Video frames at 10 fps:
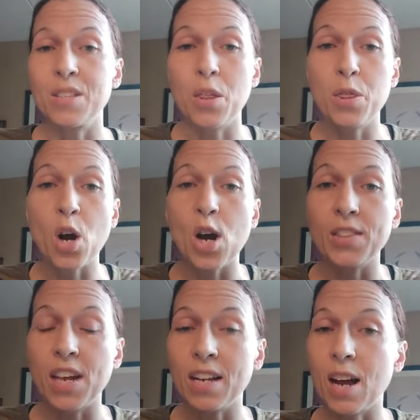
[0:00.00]
the
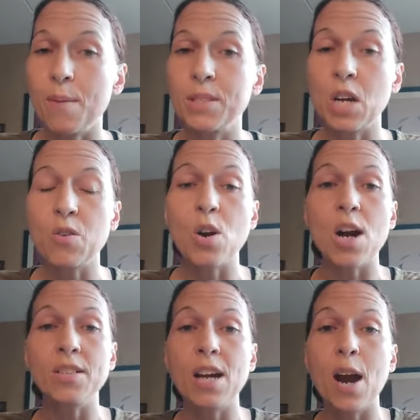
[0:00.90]
thought that comes
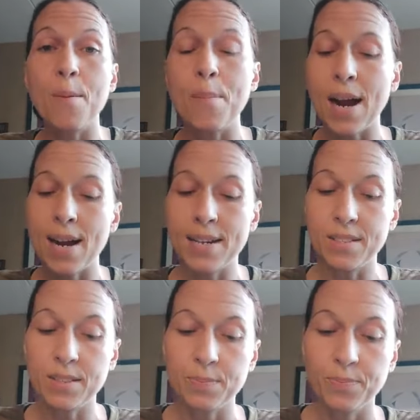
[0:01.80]
across our
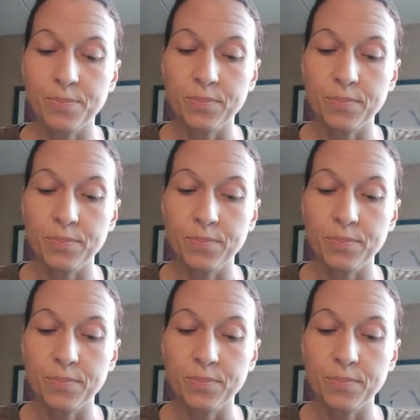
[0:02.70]
minds.